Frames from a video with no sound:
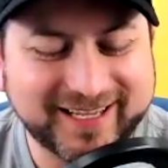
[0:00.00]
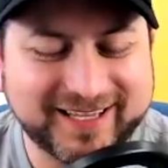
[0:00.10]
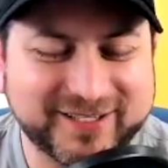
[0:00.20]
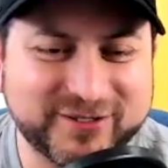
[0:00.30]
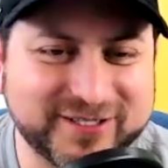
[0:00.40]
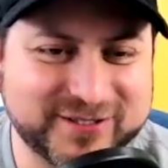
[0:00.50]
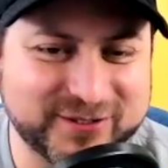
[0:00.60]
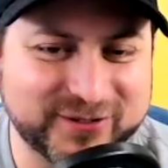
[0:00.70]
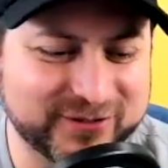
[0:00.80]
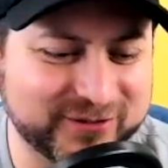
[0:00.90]
you need to
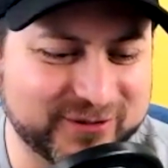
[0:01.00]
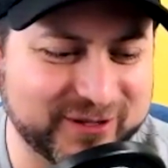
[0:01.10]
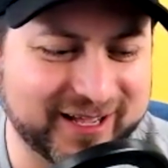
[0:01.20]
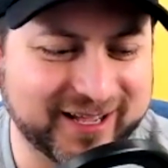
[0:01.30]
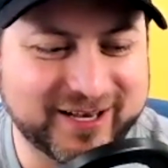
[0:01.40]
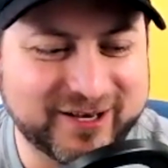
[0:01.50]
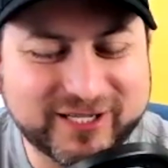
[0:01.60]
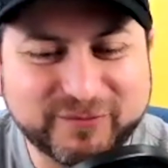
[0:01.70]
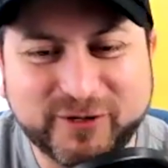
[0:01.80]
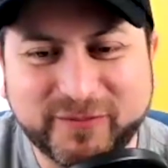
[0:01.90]
go
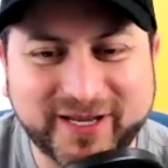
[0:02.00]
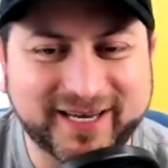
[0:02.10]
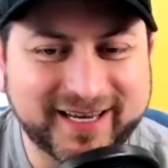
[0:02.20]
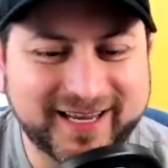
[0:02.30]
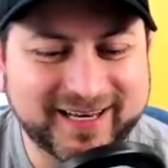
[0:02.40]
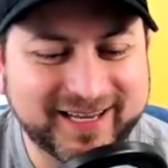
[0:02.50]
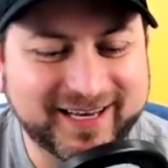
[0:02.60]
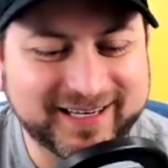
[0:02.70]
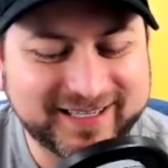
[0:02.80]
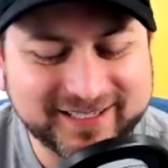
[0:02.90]
look him up
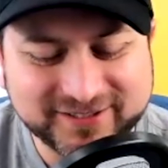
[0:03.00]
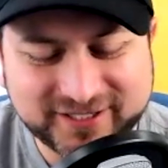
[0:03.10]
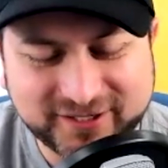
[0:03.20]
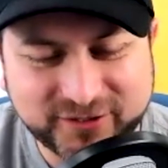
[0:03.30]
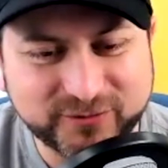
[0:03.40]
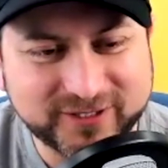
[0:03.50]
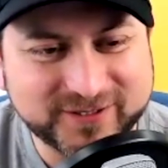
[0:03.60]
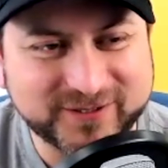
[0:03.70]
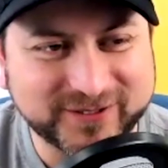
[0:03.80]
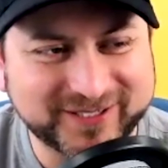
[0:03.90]
and he'll tell you what to do.